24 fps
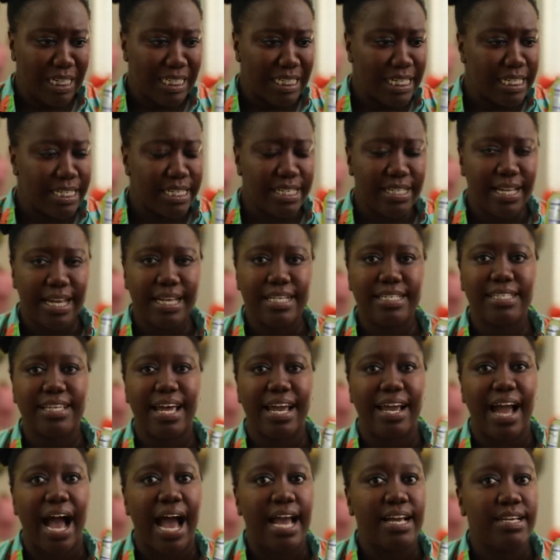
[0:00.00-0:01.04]
This tastes
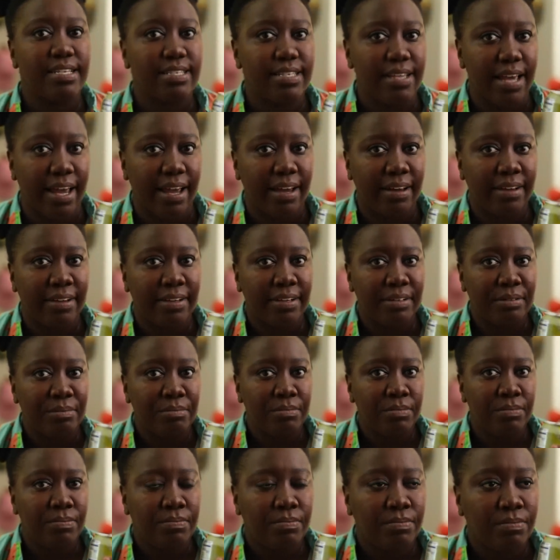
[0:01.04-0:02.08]
like icing.
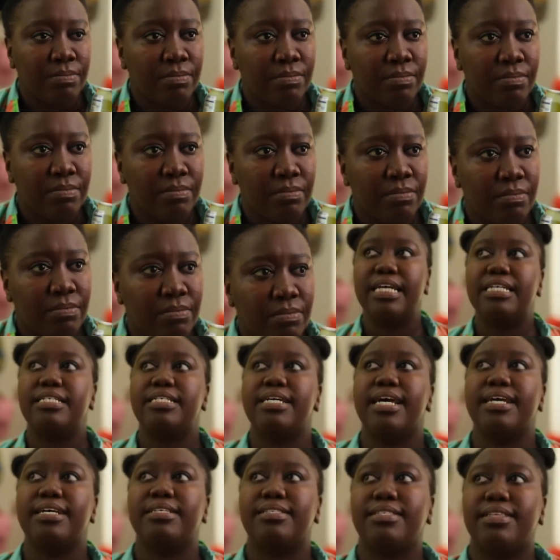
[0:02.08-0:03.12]
It
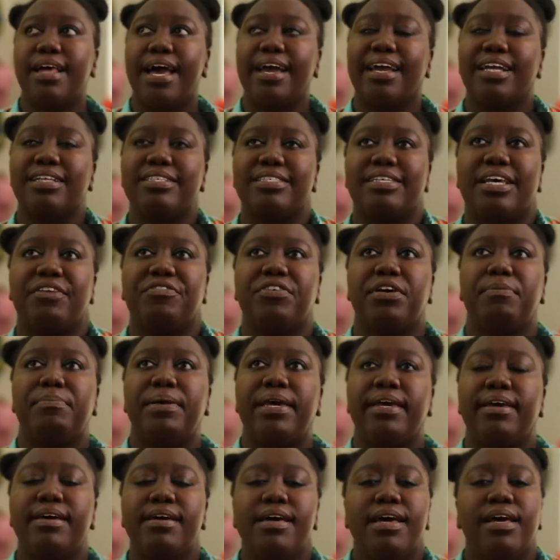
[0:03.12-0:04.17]
tastes like it's giving
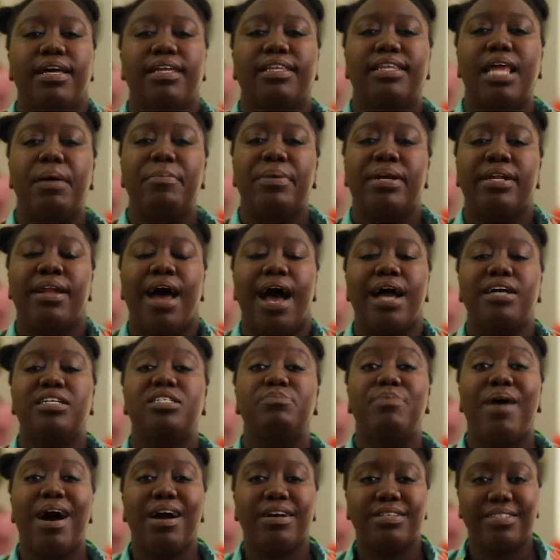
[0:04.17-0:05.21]
me lemon
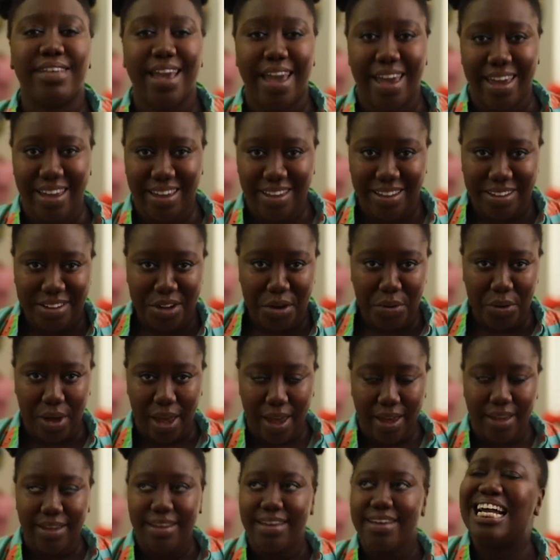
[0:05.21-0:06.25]
icebox cake,
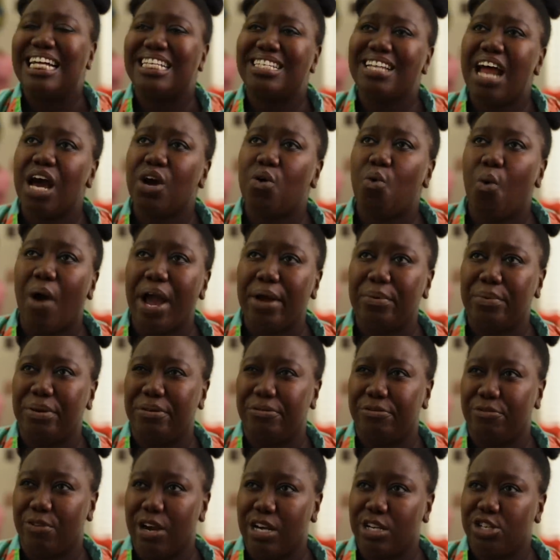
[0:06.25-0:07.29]
okay? It's not quite
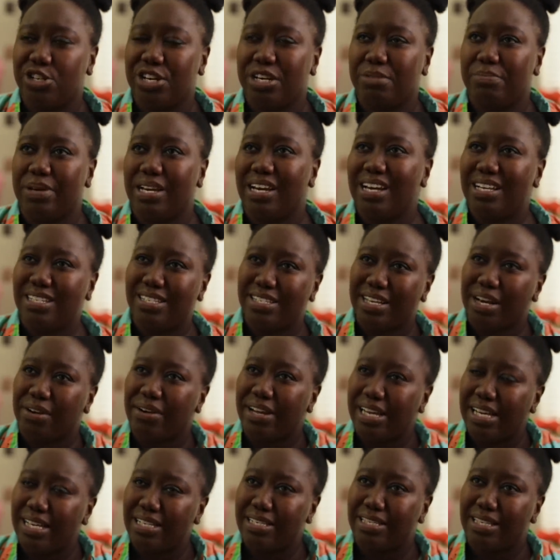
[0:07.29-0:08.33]
refreshing because there
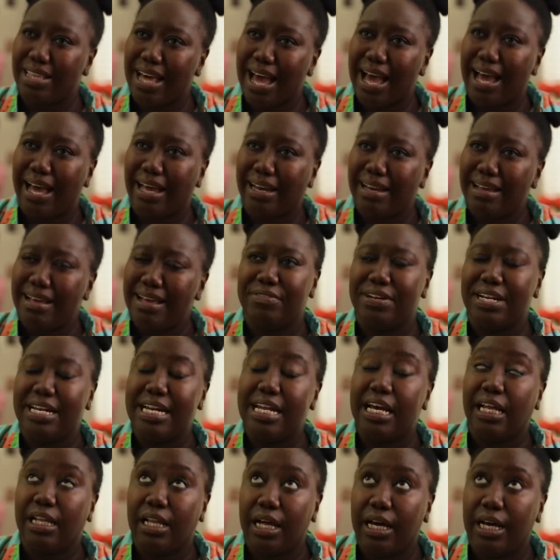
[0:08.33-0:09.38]
is that
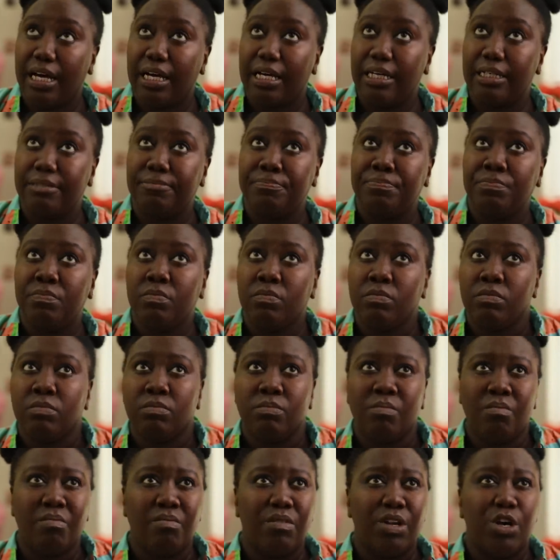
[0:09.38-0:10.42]
vanilla
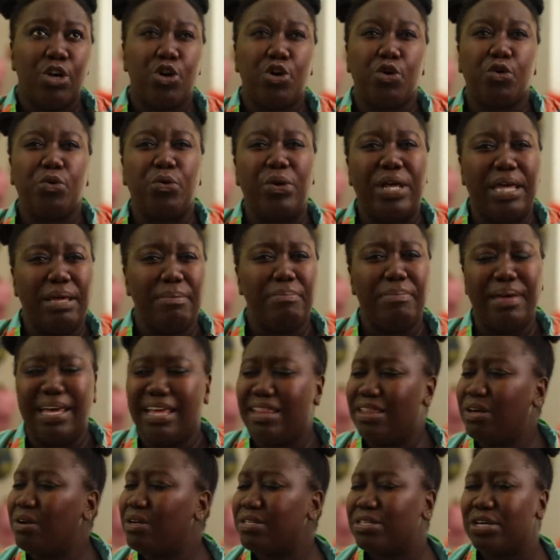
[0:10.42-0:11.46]

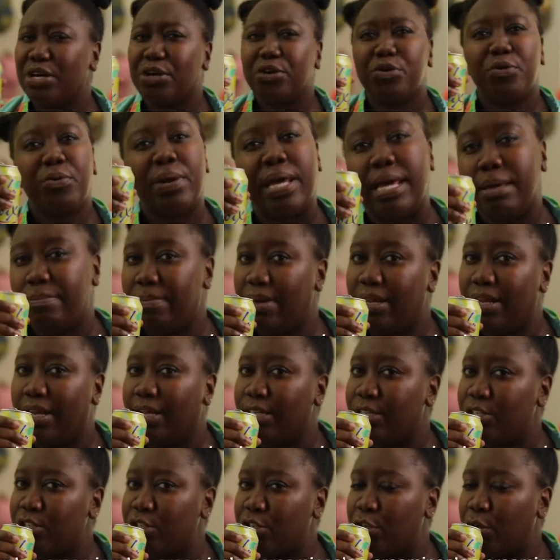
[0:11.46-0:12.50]
creamy, there's a
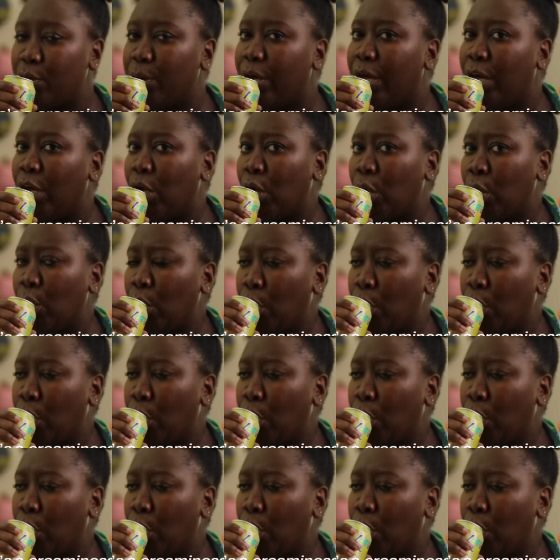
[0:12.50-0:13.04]
creaminess to it.